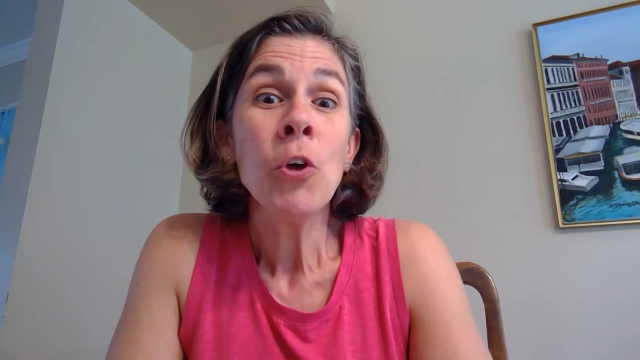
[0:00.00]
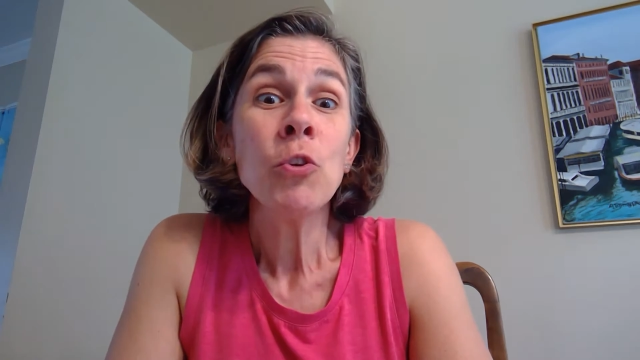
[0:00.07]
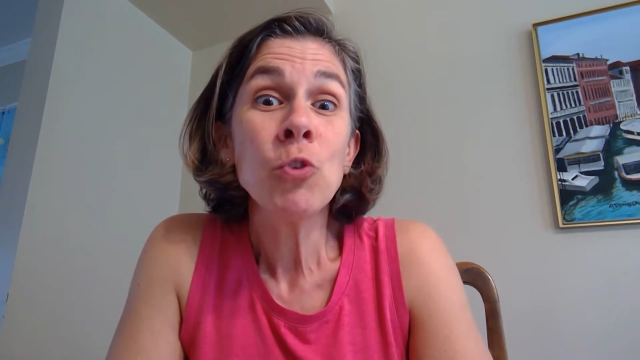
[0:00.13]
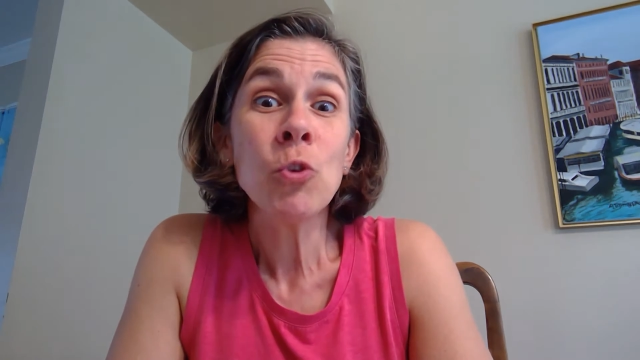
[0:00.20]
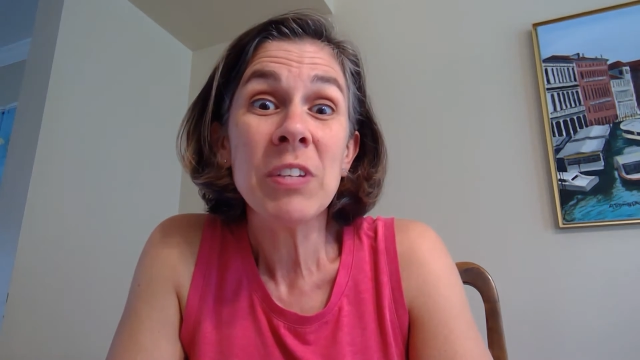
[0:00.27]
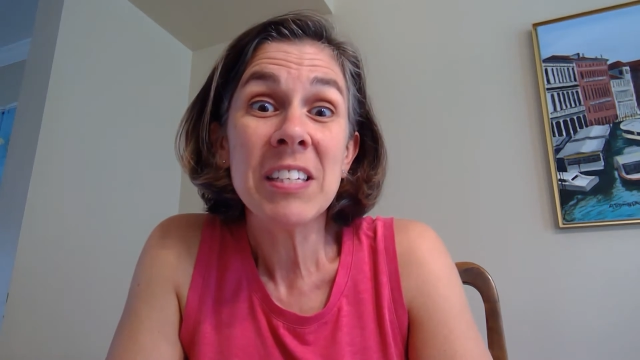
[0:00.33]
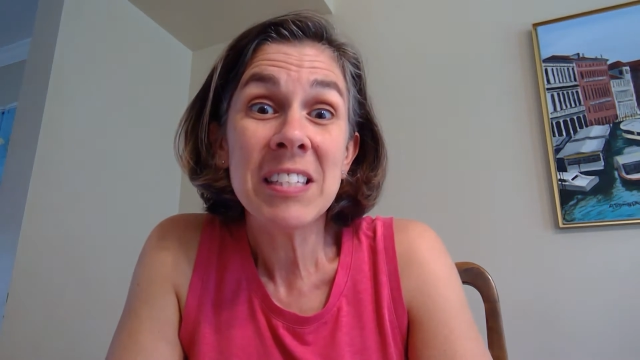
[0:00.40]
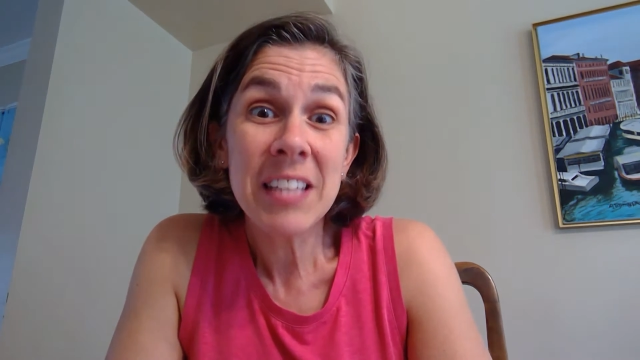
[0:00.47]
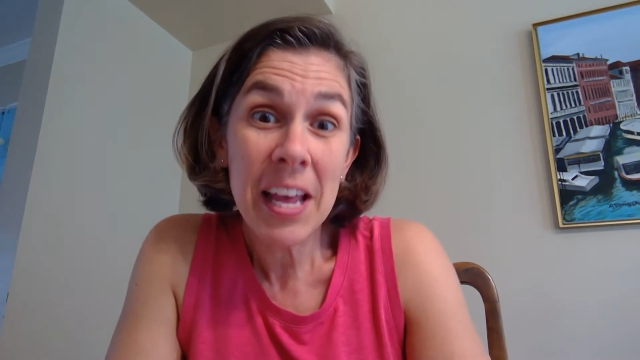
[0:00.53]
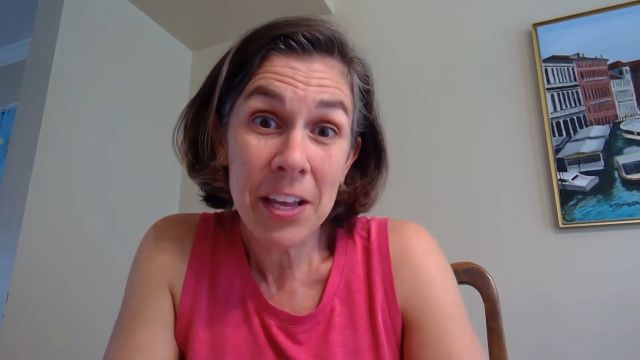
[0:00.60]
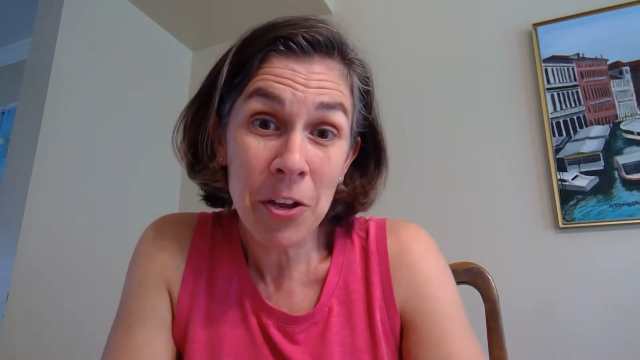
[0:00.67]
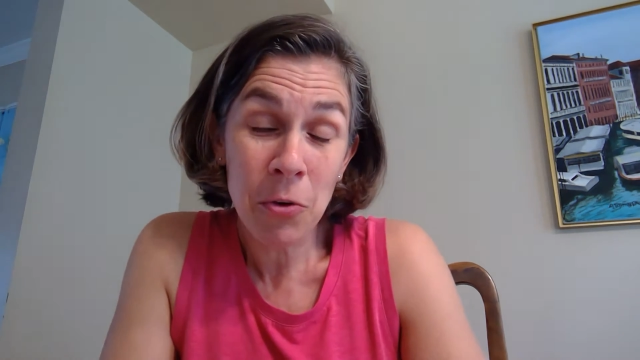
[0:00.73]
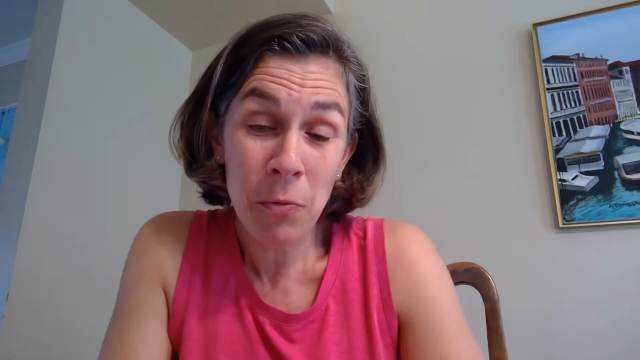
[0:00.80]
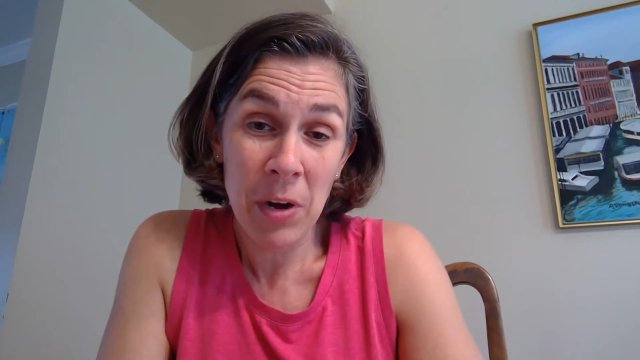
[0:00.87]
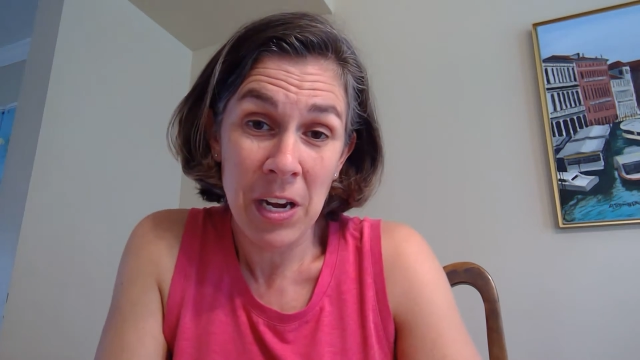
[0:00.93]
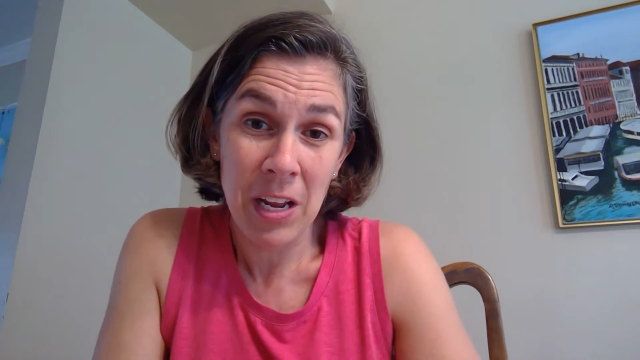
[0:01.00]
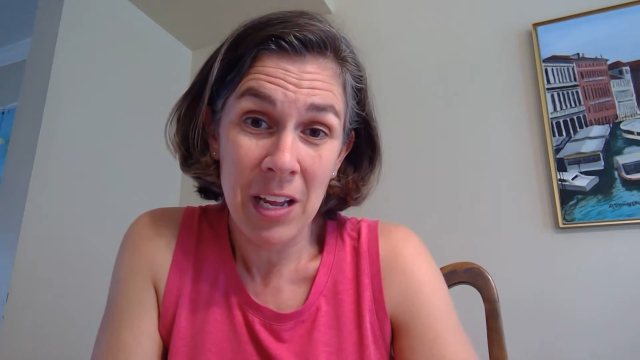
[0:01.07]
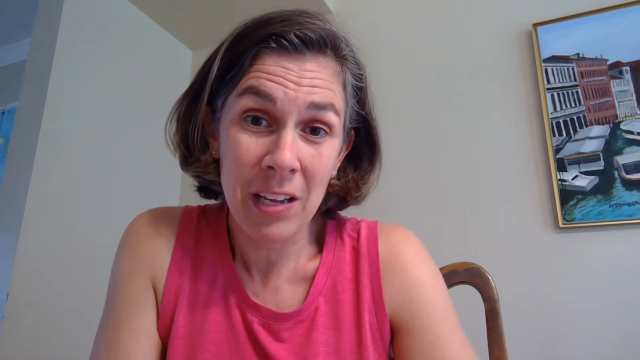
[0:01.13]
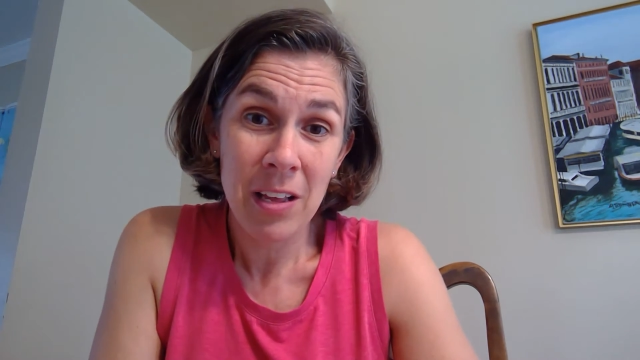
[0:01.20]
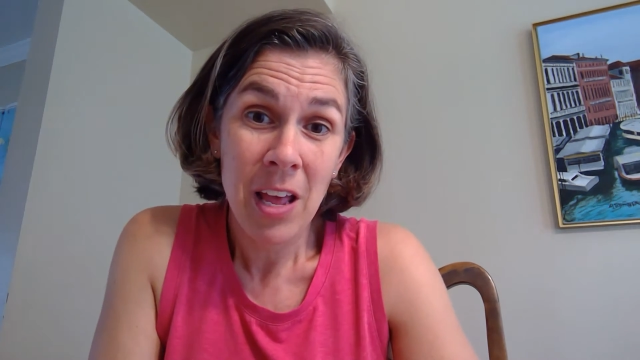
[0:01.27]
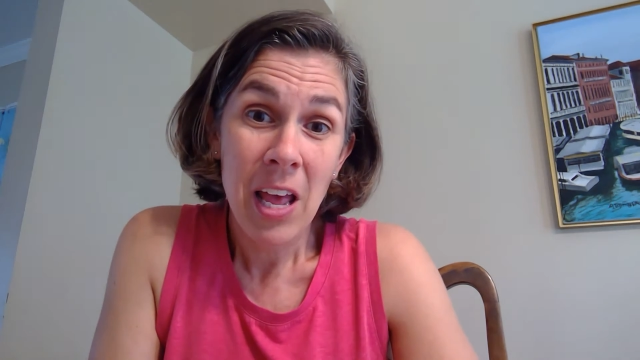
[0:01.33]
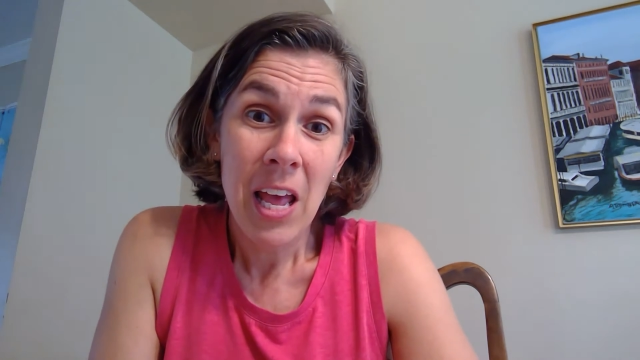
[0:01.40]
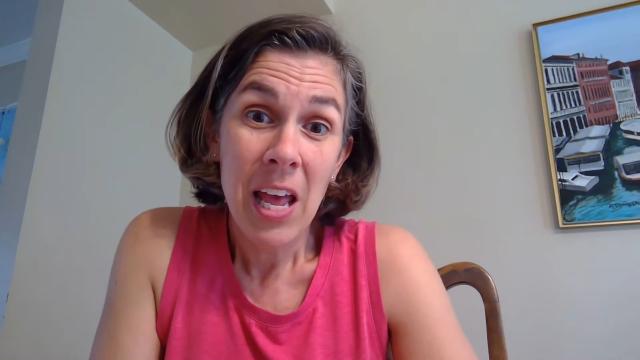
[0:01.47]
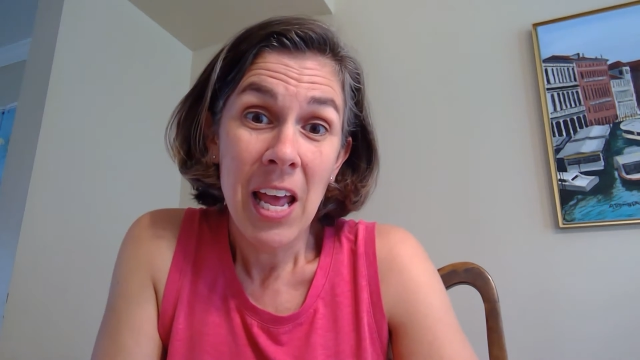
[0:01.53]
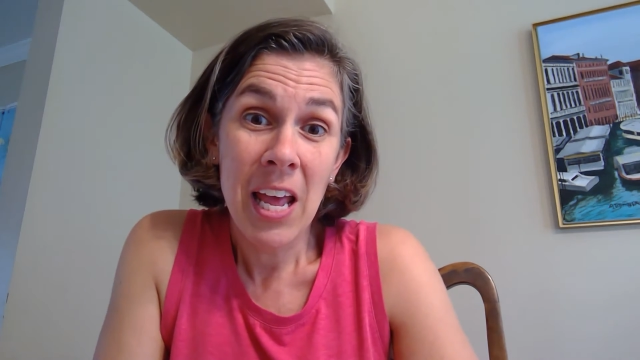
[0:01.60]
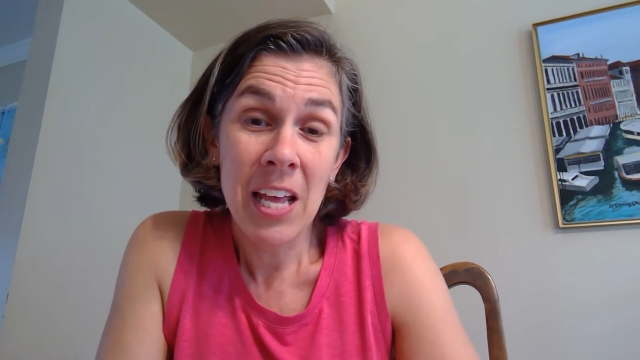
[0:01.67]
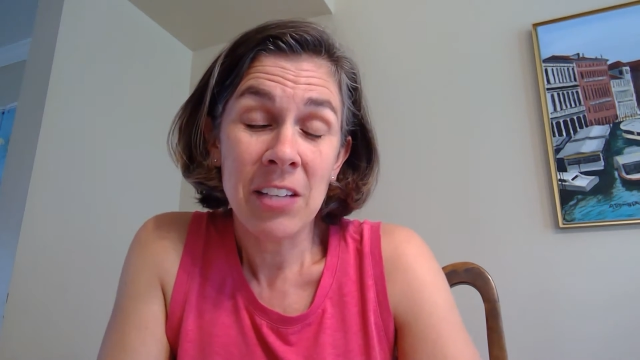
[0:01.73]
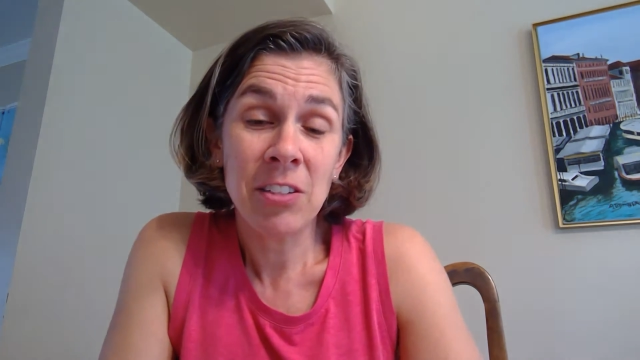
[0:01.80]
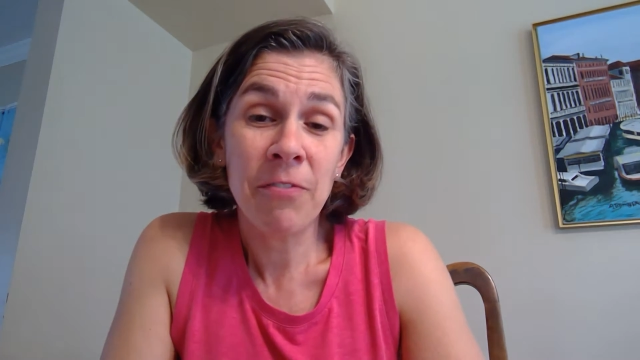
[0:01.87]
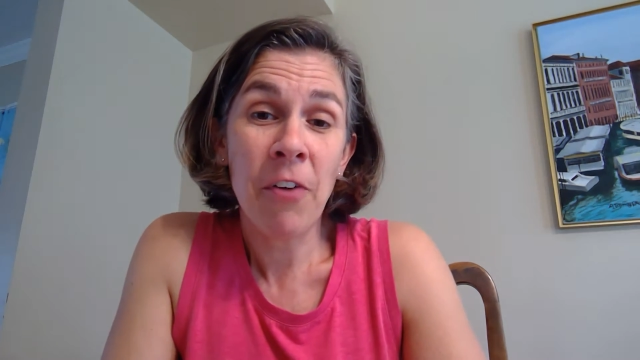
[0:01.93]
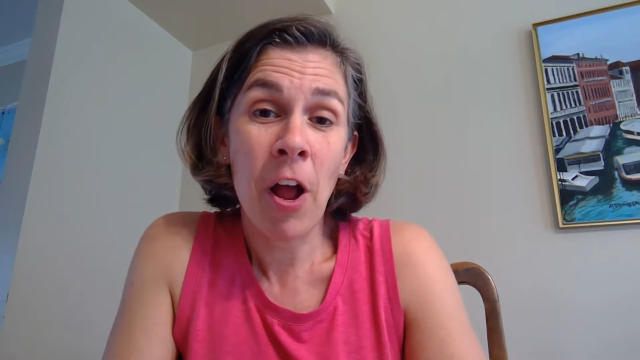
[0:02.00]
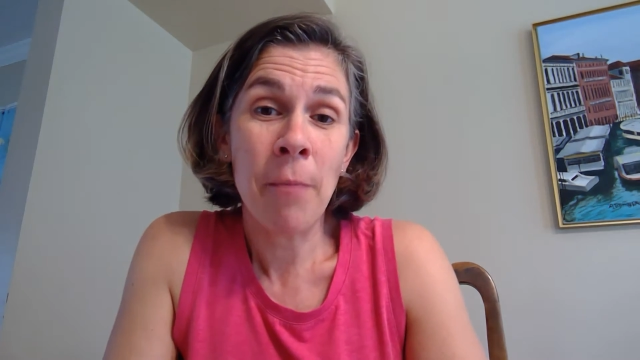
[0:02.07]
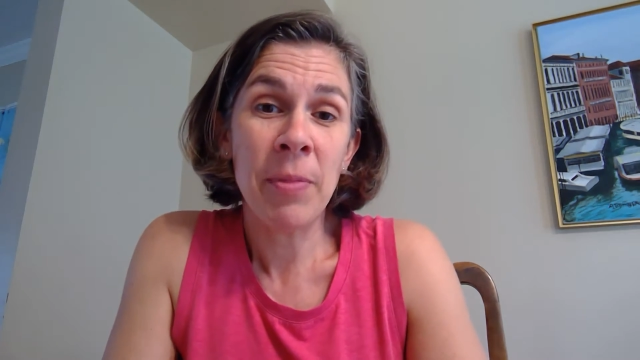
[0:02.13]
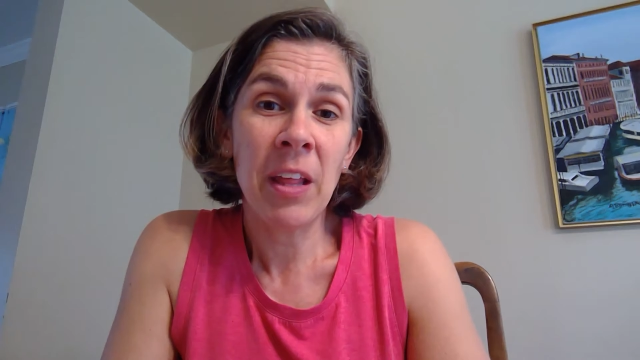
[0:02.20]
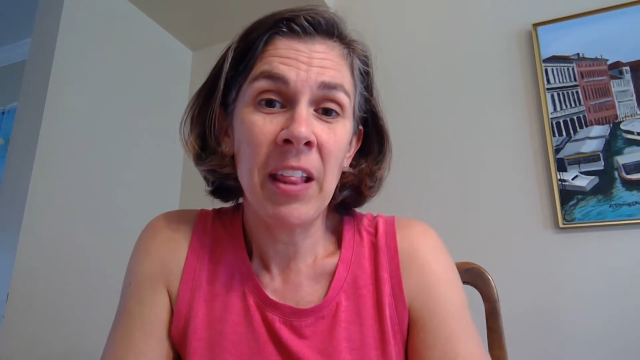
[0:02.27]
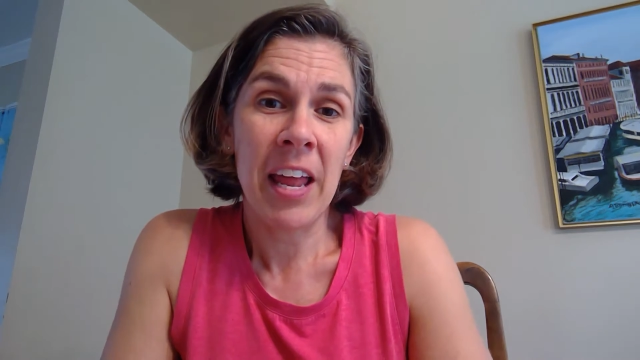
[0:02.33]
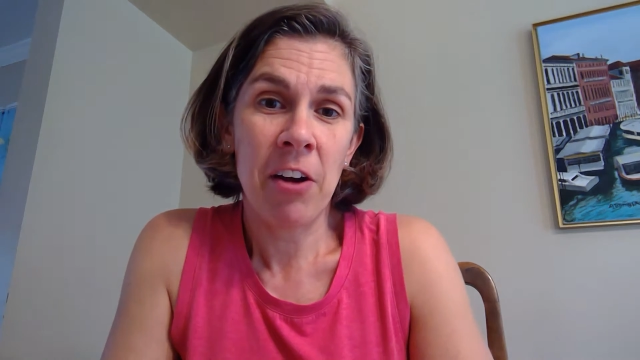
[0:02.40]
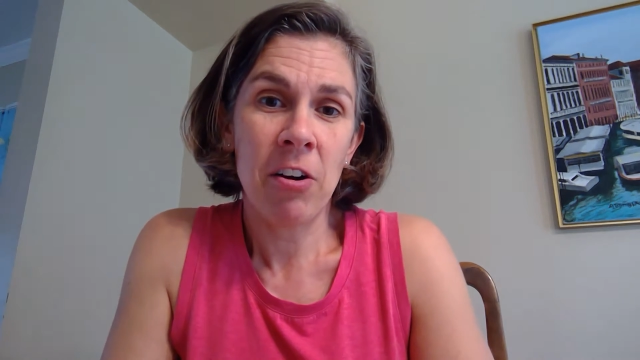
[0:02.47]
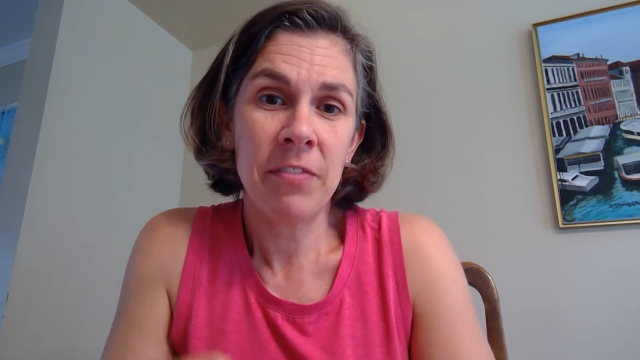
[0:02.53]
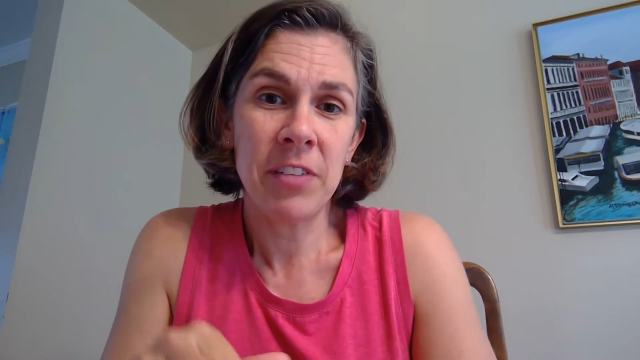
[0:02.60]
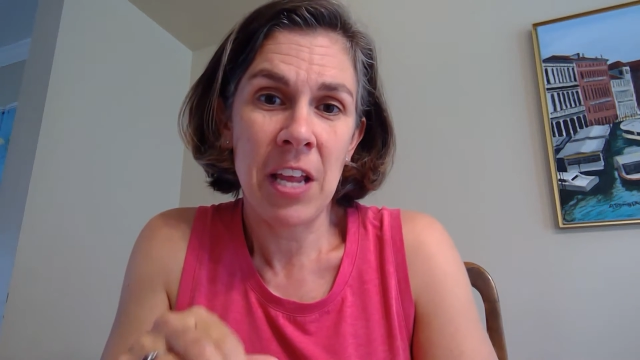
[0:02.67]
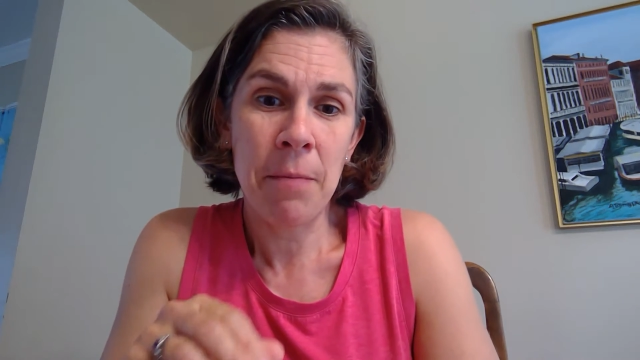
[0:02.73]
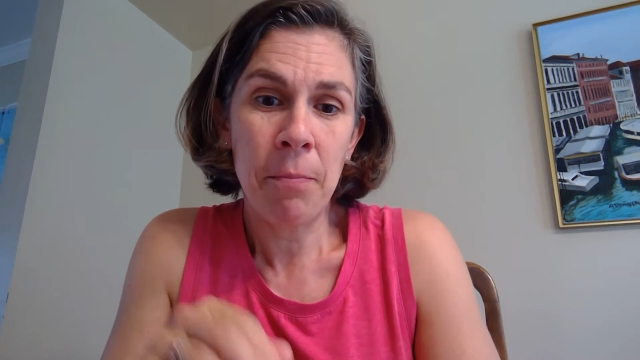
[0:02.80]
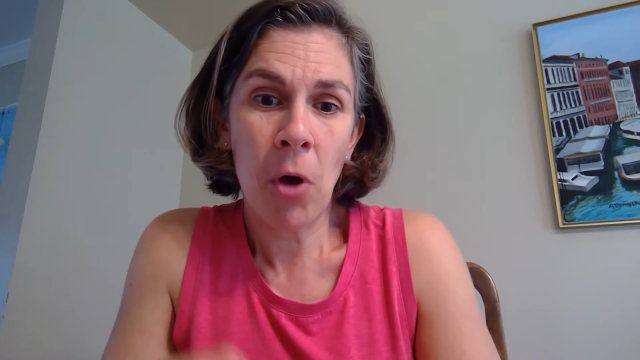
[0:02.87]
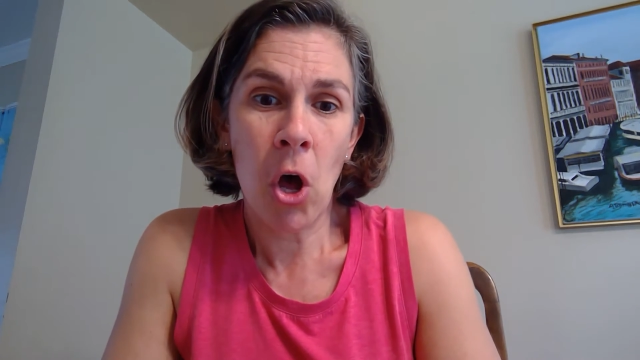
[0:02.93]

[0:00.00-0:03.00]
So the second reading is from the letter of St.